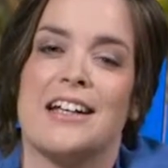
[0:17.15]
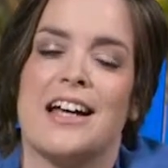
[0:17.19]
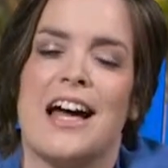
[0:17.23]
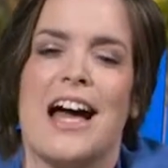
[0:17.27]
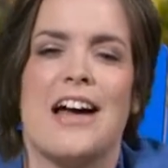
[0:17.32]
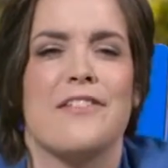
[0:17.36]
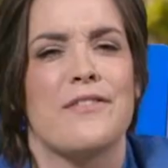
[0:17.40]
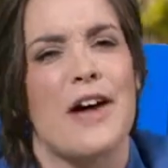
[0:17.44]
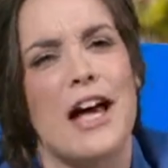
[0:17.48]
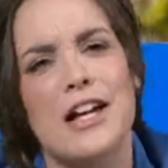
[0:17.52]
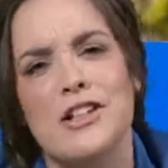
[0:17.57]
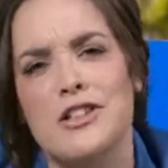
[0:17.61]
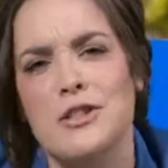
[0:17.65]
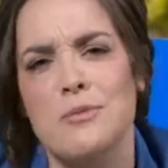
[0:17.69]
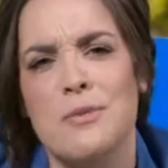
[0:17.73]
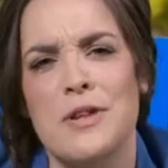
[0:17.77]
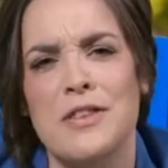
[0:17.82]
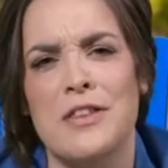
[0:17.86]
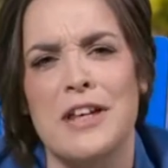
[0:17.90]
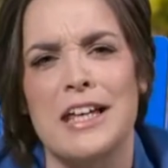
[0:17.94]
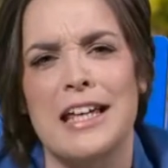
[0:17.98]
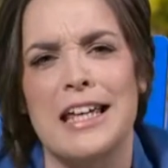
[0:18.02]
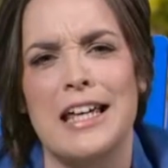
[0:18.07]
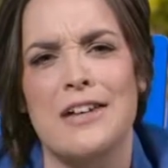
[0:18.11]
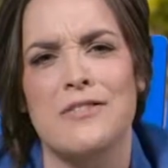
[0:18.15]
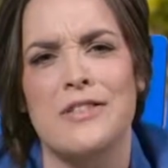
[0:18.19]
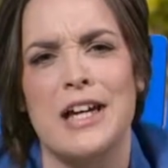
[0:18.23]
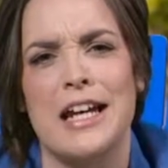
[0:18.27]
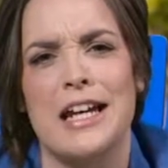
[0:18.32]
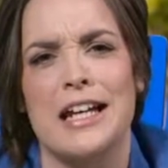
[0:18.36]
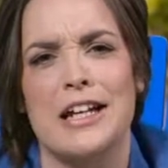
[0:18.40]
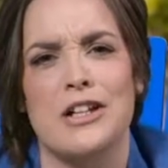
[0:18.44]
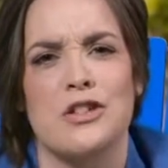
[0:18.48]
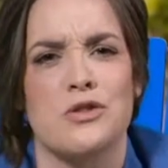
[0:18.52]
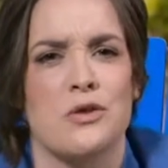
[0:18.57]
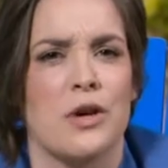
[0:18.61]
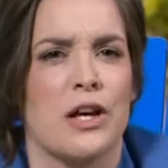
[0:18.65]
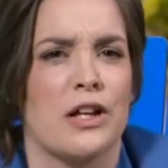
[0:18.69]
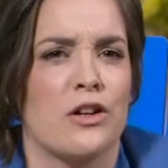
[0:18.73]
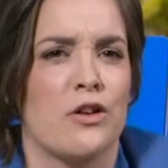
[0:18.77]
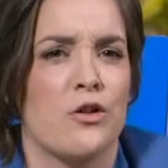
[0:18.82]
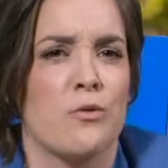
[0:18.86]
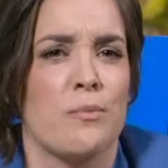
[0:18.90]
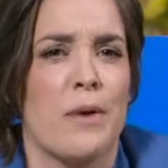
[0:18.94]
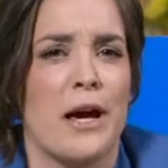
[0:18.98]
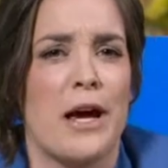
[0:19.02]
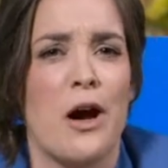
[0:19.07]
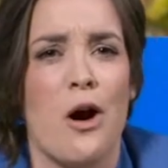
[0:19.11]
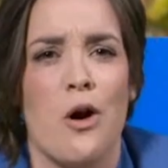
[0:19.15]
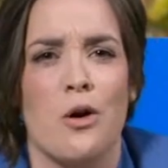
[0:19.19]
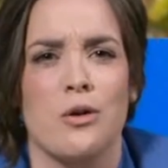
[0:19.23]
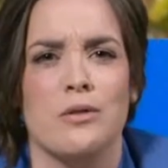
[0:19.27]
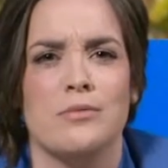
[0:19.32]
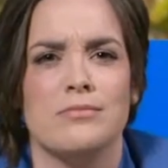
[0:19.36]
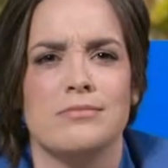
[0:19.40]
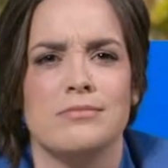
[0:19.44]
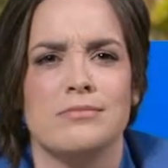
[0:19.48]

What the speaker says: I've actually been thinking of getting a trailer of my own,